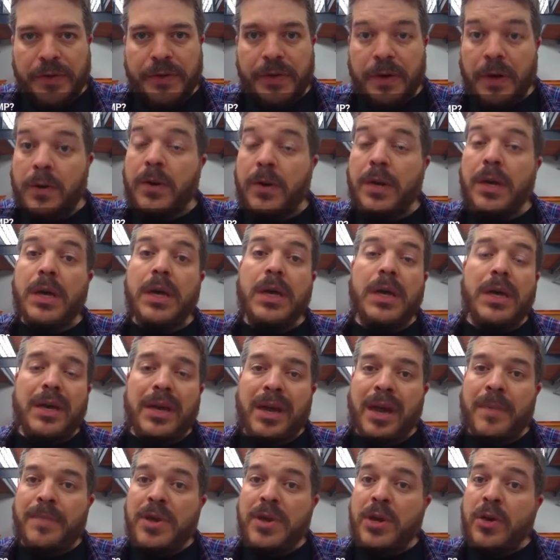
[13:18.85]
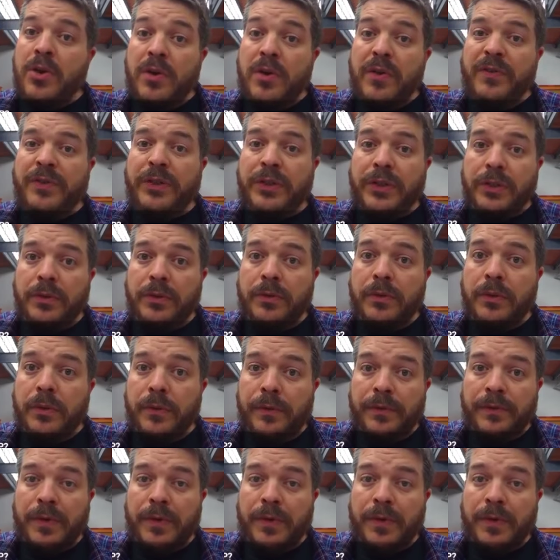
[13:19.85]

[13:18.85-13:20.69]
So it behooves you